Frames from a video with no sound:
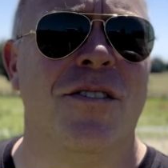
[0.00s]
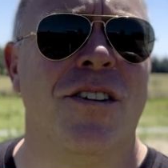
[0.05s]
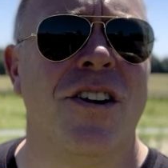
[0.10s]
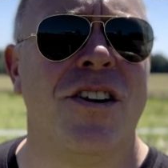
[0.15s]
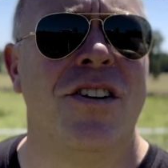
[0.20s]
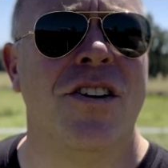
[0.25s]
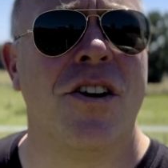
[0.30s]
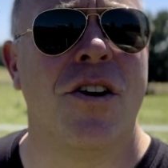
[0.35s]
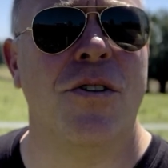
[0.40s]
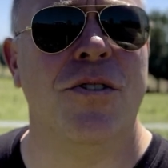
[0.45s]

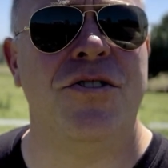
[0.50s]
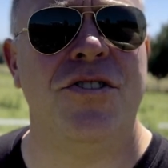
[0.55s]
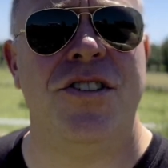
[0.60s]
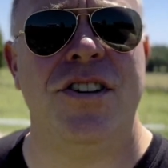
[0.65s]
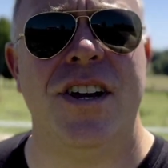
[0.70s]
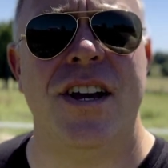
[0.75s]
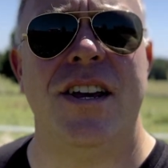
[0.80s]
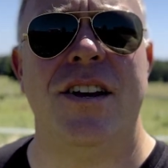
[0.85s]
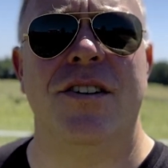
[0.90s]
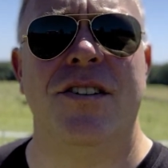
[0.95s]
can
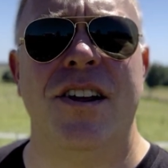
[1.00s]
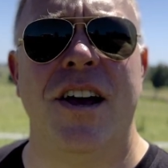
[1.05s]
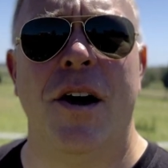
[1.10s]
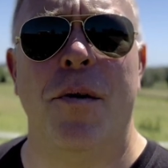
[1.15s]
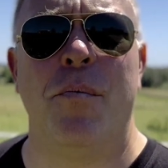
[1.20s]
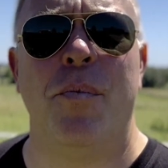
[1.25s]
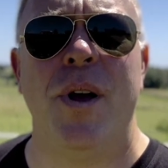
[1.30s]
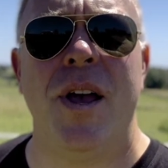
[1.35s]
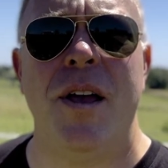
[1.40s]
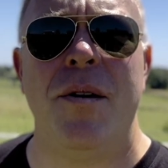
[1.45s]
negotiate your
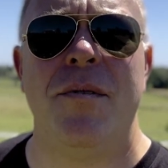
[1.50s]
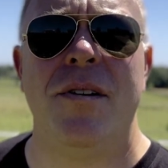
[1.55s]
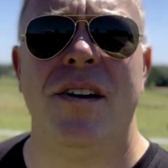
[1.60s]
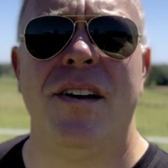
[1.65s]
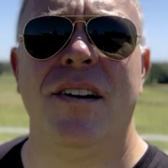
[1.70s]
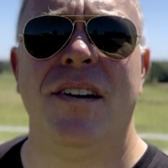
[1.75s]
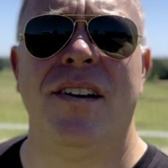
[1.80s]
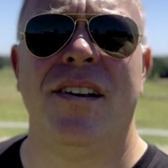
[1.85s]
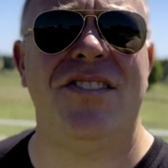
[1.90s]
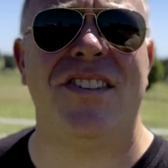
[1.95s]
down
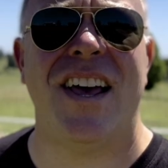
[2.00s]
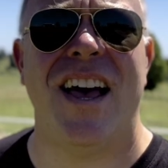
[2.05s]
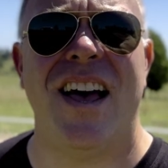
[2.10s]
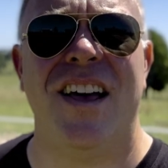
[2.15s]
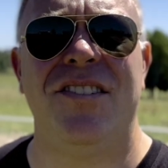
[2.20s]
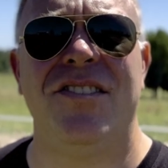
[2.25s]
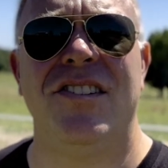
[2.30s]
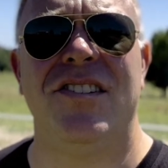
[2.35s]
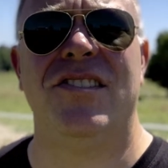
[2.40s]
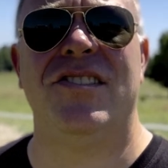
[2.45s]
payment. Just
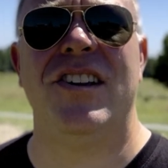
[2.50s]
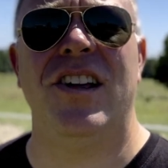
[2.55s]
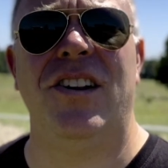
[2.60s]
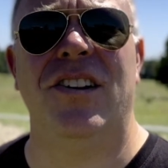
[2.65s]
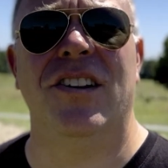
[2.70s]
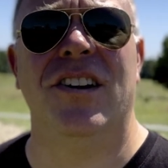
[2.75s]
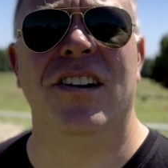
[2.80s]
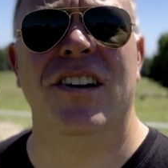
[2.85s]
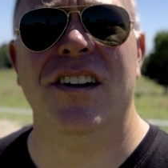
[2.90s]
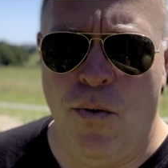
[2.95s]
ask the
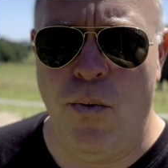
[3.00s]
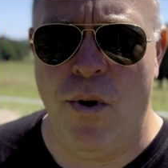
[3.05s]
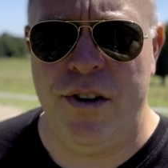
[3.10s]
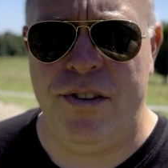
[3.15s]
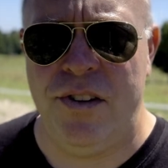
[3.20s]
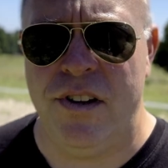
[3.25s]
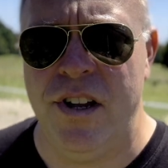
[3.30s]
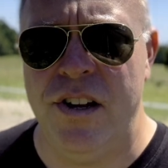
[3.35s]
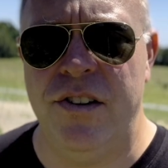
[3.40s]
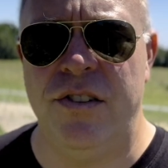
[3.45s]
seller, you know,
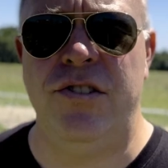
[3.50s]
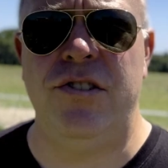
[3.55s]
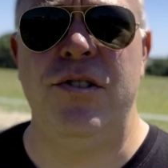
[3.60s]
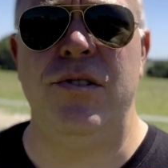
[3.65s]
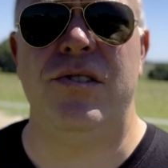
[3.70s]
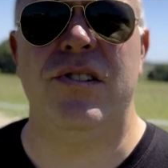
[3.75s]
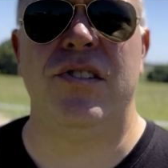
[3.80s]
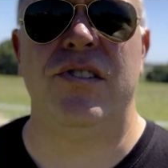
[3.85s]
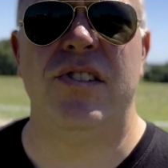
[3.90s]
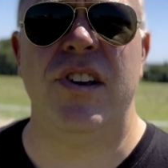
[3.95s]
what's gonna
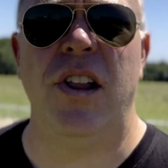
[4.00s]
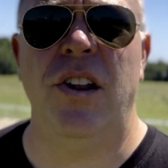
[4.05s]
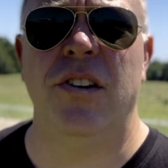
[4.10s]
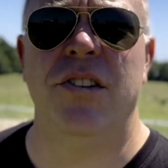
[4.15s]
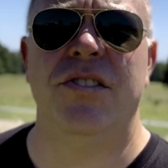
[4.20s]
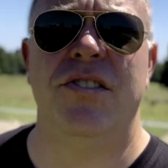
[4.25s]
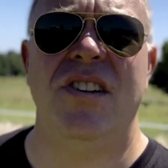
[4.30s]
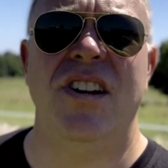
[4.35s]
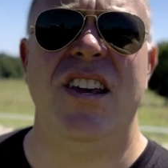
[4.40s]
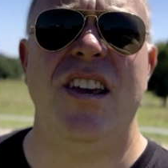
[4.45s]
suit the
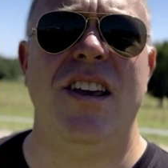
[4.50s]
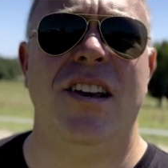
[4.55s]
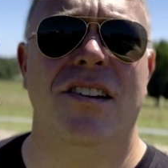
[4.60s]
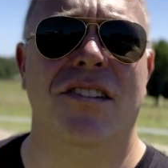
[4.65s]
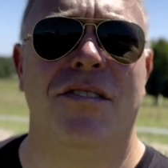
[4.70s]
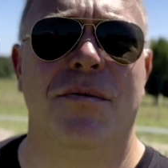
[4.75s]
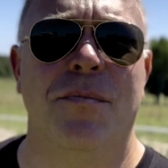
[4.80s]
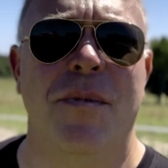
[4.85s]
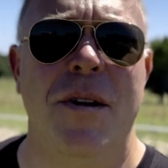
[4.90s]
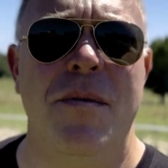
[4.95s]
seller's
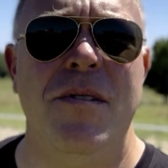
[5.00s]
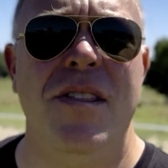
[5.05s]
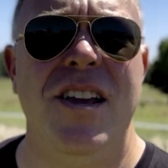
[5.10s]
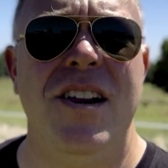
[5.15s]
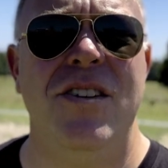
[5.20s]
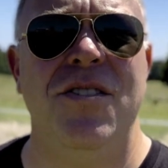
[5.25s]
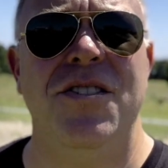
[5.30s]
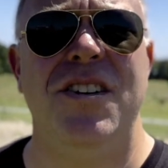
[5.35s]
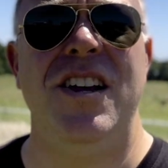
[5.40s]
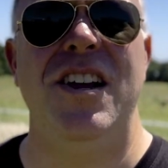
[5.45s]
needs? Maybe they
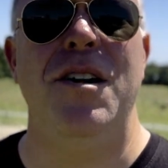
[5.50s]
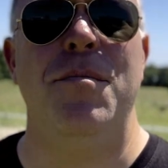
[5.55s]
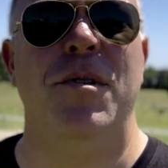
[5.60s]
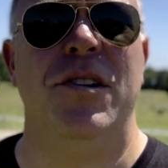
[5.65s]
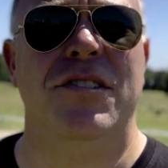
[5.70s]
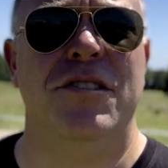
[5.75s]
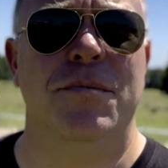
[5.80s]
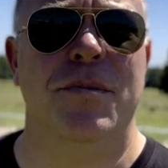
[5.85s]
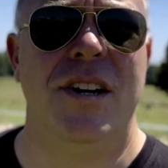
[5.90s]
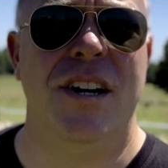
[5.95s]
don't need a
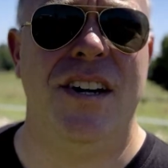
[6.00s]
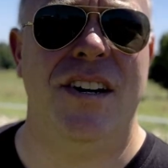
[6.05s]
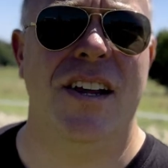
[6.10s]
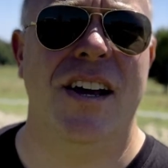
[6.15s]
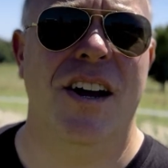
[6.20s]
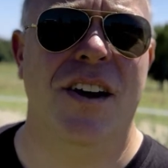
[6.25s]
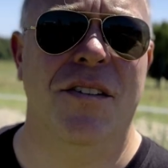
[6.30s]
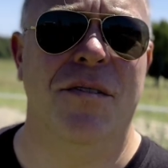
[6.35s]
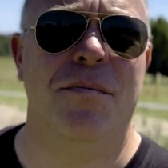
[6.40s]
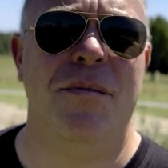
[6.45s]
bunch of money
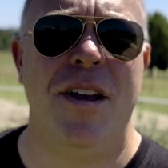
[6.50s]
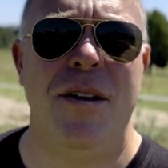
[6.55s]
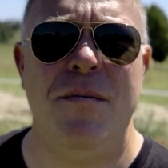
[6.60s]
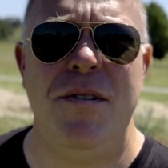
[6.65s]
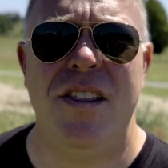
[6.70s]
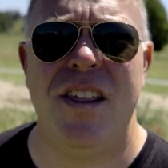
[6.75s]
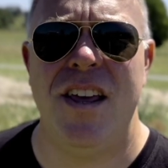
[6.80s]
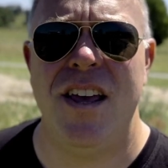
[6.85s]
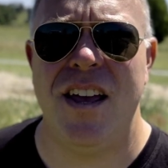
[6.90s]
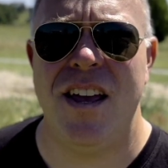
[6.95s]
down.
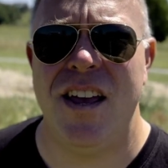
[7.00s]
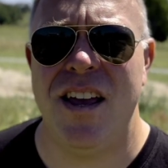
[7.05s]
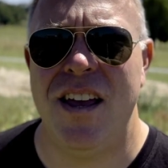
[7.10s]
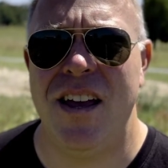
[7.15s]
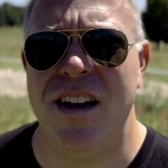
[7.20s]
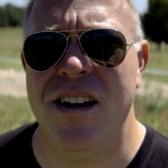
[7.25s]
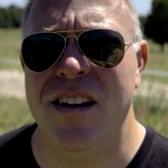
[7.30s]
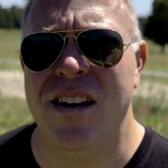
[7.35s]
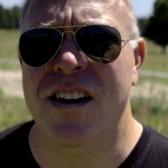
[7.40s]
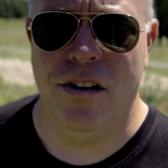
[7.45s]
Maybe
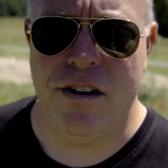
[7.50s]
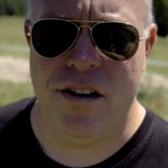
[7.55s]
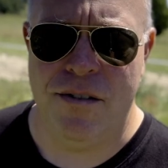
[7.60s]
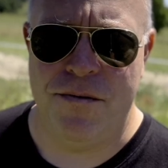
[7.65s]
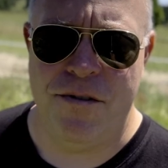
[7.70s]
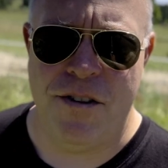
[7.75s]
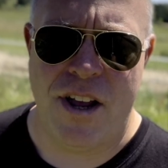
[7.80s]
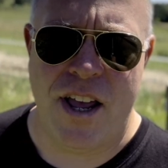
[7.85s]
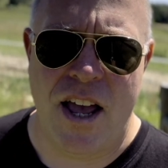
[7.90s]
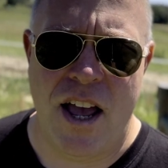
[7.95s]
they are looking
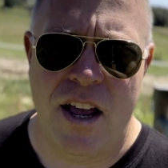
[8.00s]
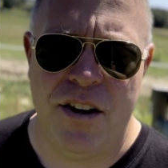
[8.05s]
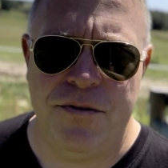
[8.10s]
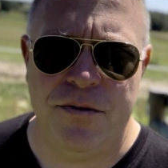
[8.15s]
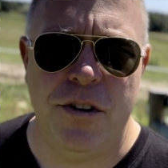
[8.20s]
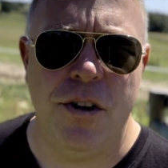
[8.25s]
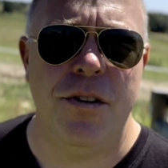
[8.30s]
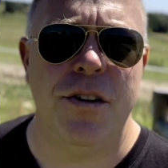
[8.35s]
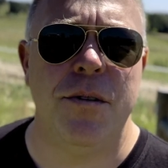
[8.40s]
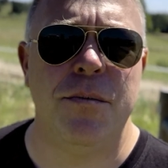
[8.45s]
for cash
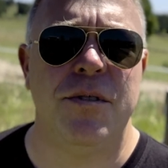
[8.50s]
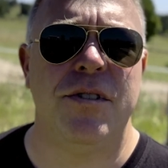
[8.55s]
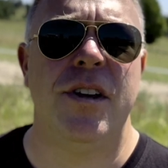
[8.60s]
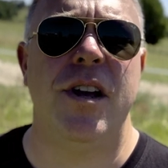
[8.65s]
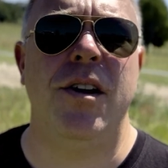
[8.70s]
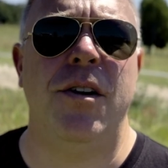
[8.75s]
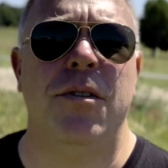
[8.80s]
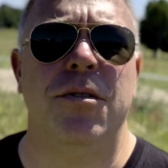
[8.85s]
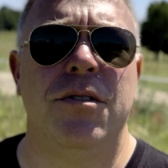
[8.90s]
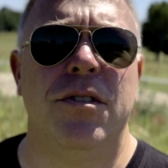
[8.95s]
flow themselves.
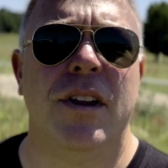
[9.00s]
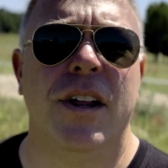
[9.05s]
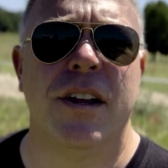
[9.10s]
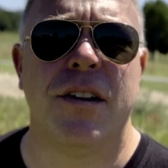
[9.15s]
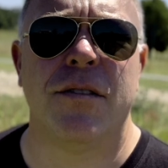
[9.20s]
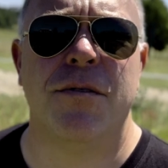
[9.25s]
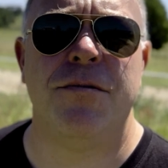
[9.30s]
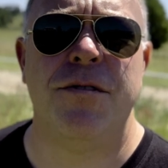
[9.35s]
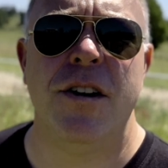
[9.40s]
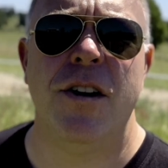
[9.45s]
Like,
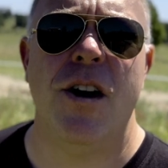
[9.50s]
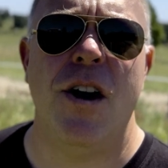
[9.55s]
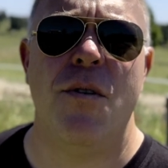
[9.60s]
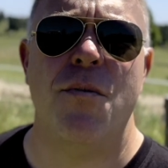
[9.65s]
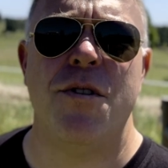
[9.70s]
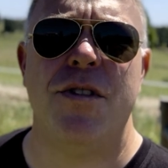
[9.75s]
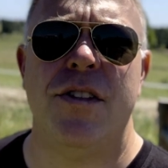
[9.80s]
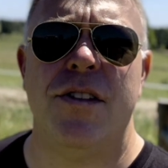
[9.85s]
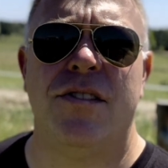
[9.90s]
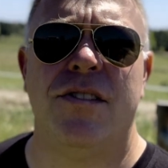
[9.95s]
figure out
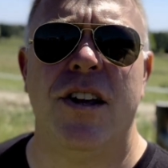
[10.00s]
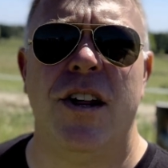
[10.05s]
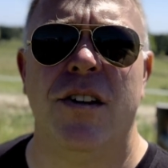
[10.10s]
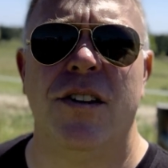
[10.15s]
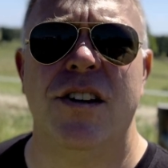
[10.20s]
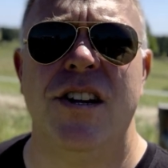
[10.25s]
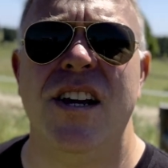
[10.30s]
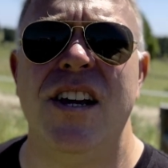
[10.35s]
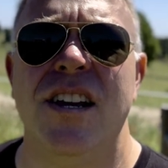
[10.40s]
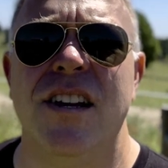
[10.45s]
what the
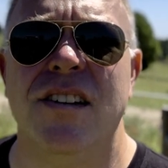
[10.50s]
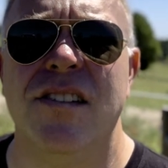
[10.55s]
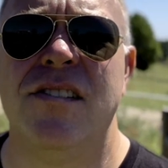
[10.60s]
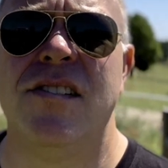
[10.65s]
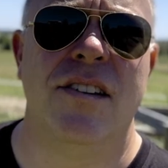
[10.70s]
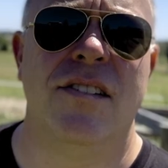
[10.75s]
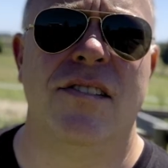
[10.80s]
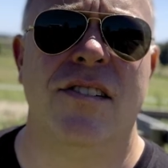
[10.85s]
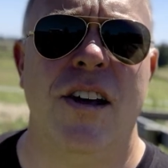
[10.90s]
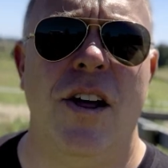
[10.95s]
seller needs
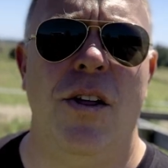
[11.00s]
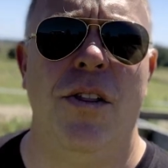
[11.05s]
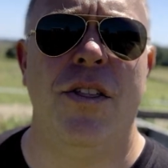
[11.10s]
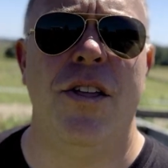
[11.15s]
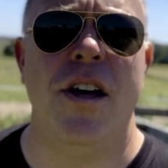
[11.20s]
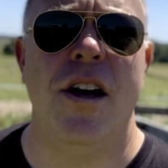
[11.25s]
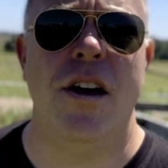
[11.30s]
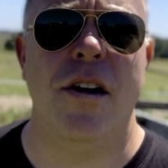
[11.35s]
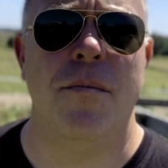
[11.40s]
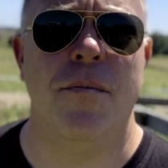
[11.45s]
and sell
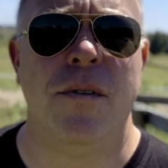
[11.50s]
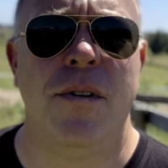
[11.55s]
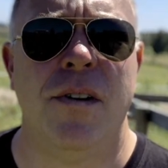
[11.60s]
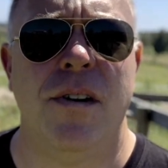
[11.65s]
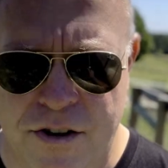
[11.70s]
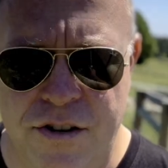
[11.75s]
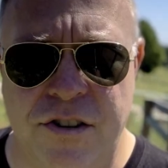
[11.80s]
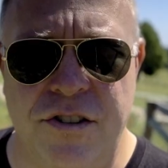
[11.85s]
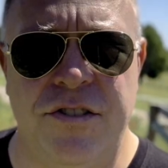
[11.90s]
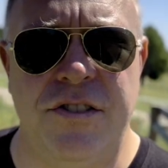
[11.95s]
them
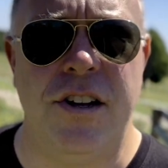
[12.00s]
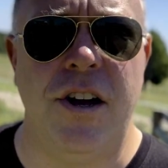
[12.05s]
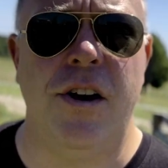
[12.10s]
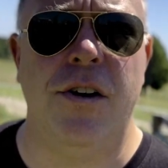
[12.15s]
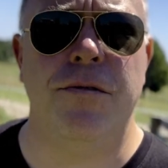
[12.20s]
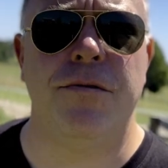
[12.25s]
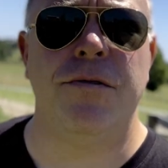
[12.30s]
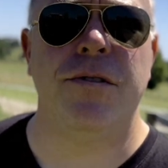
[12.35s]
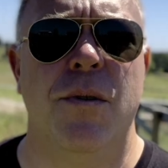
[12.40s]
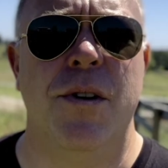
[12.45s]
on
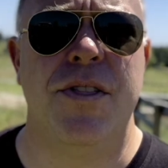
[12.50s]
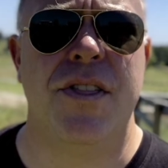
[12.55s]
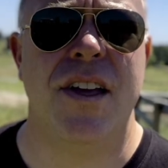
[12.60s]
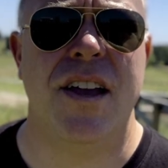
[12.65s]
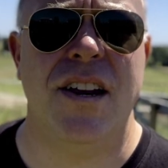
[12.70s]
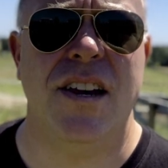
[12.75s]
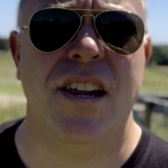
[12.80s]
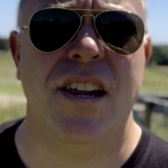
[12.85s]
yourself for what they